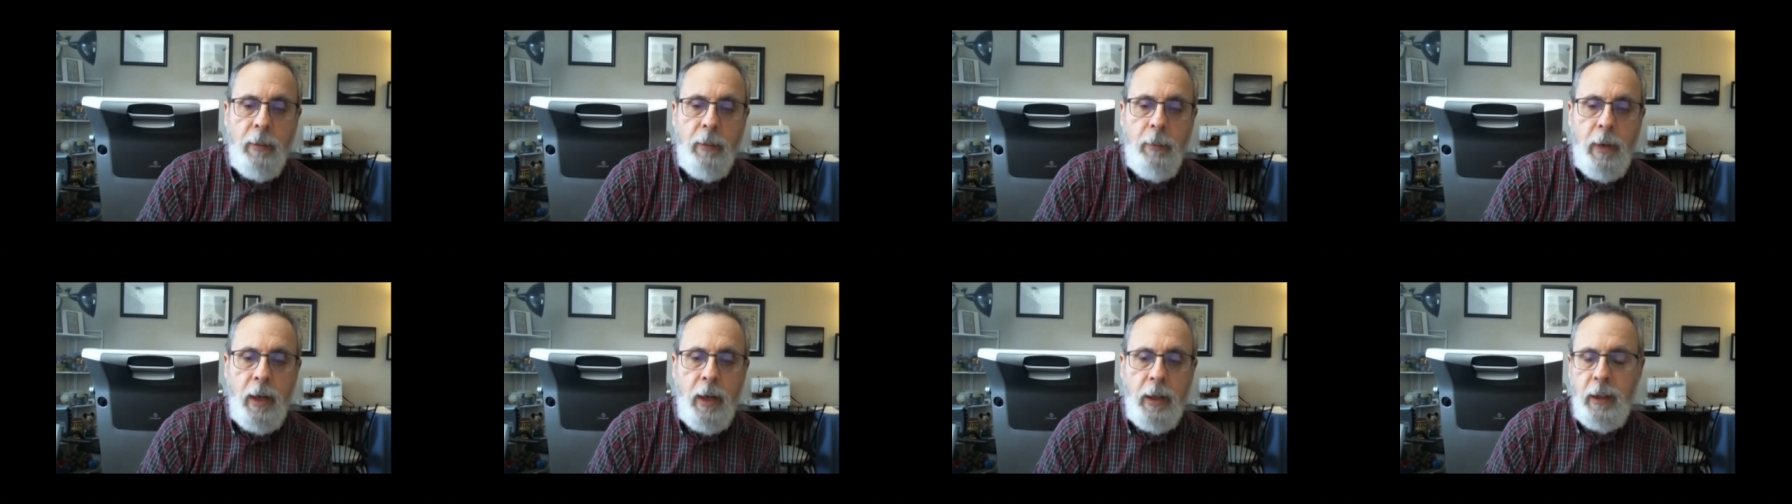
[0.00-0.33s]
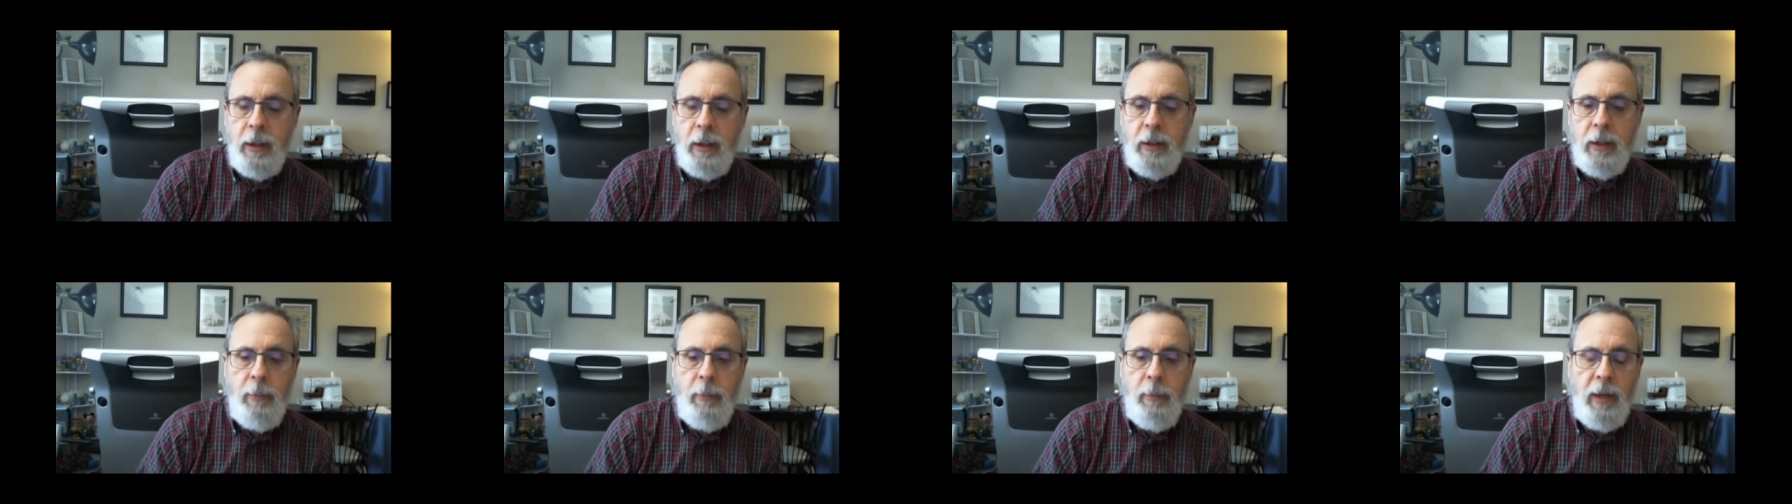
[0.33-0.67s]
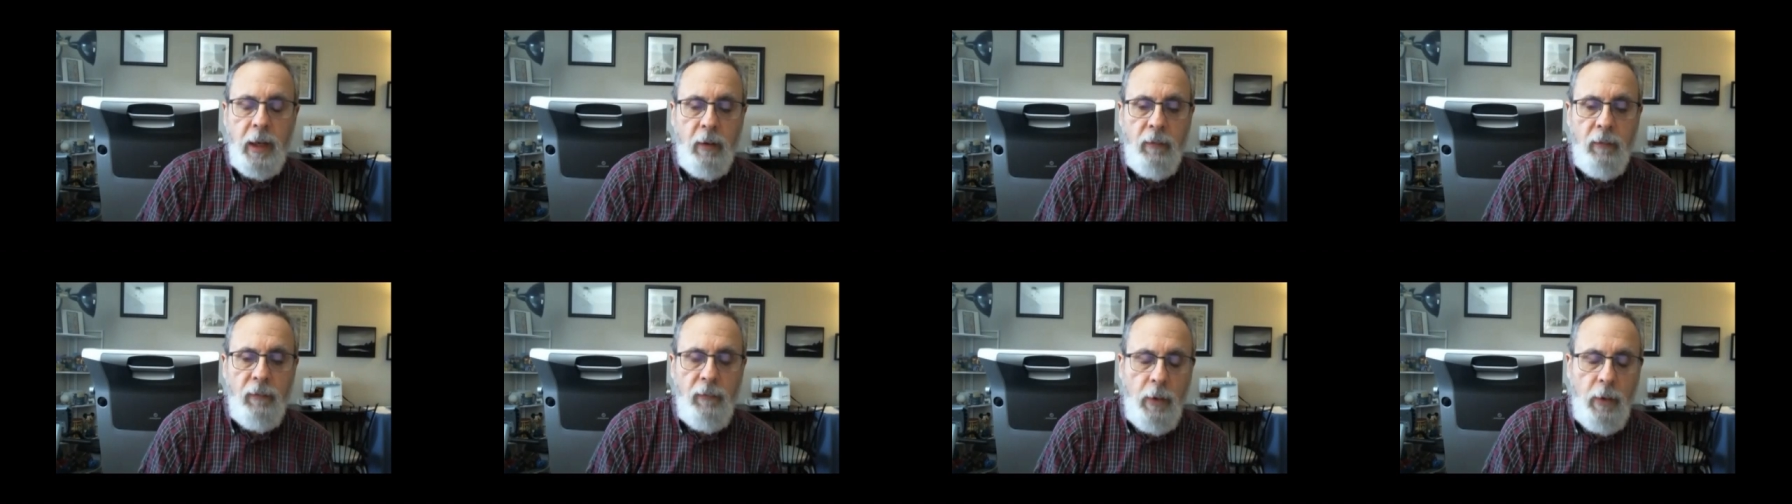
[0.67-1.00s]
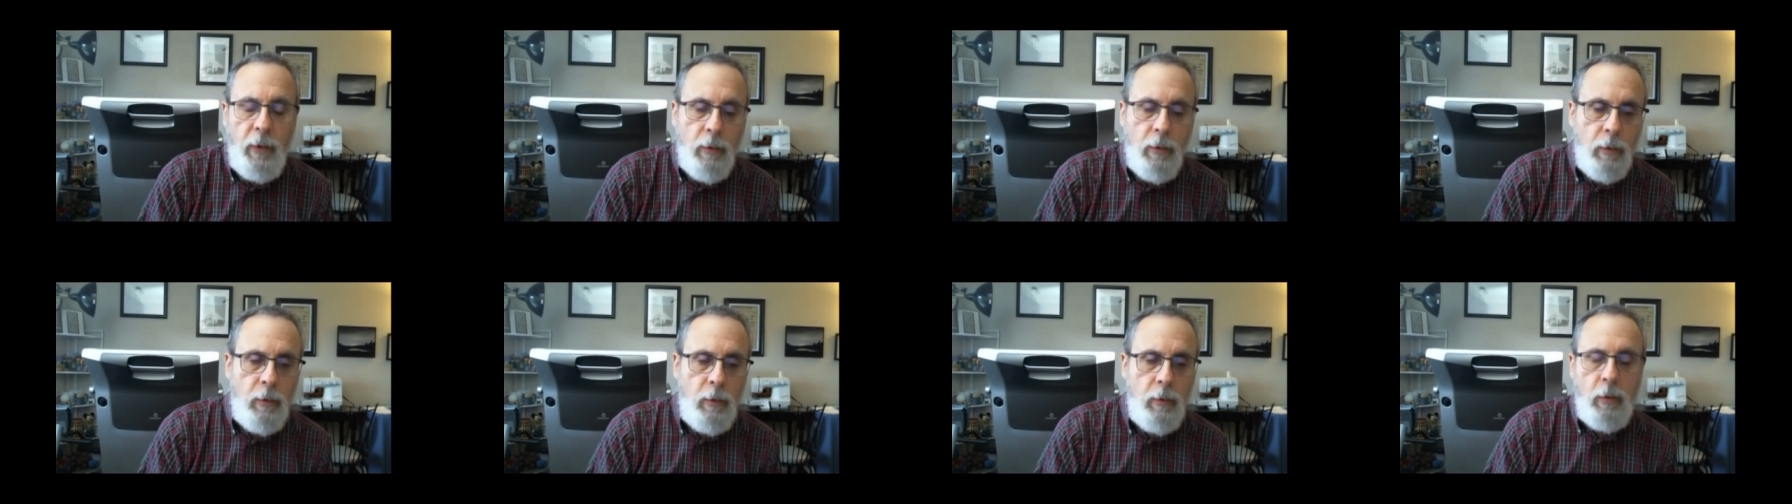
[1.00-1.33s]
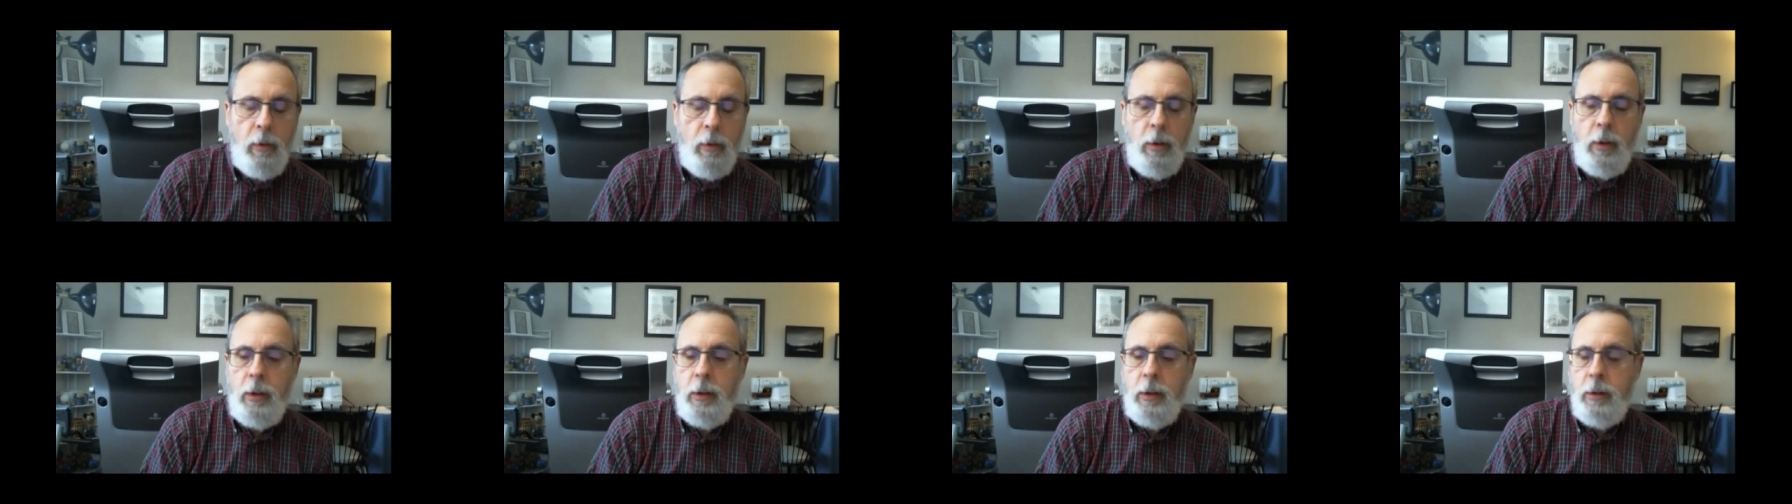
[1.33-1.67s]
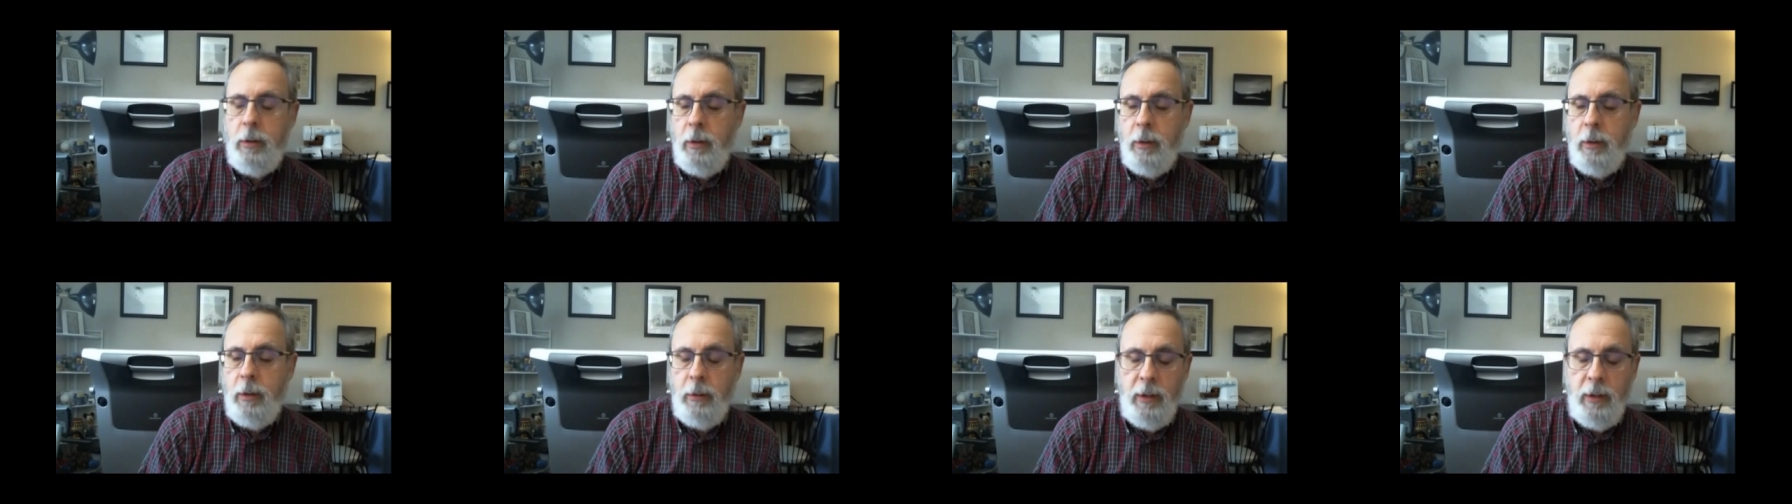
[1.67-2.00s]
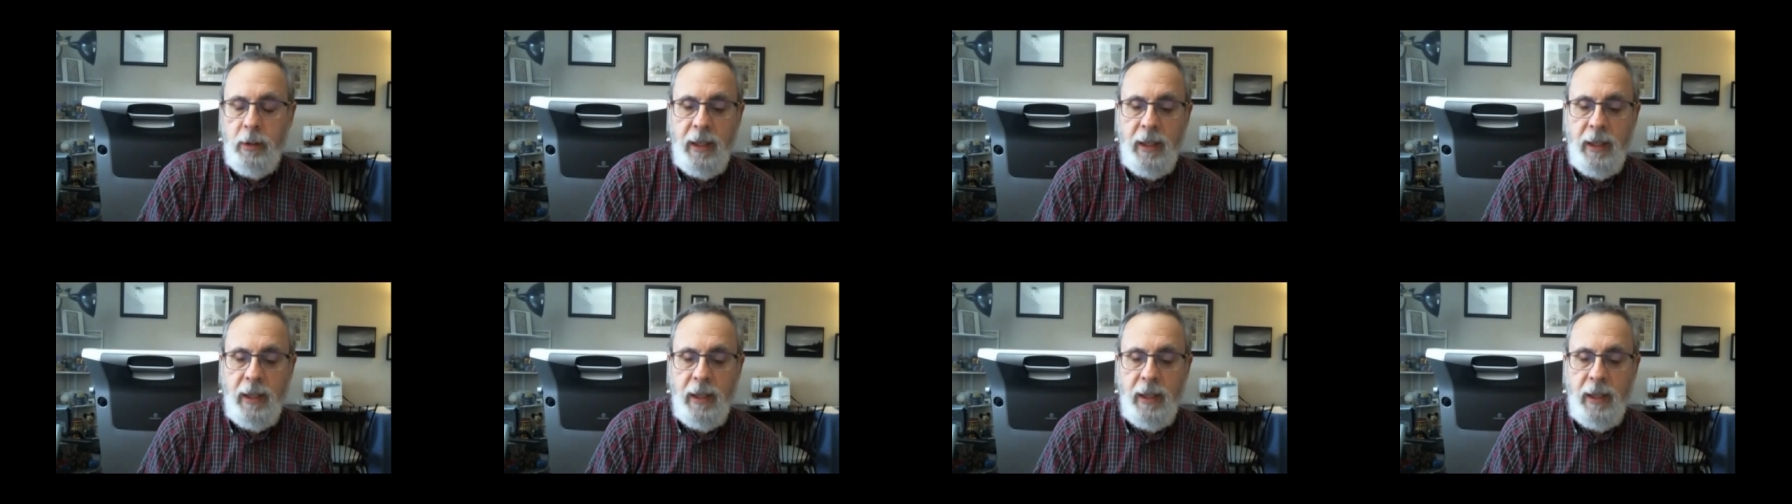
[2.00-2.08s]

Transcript: of money to make a phone call or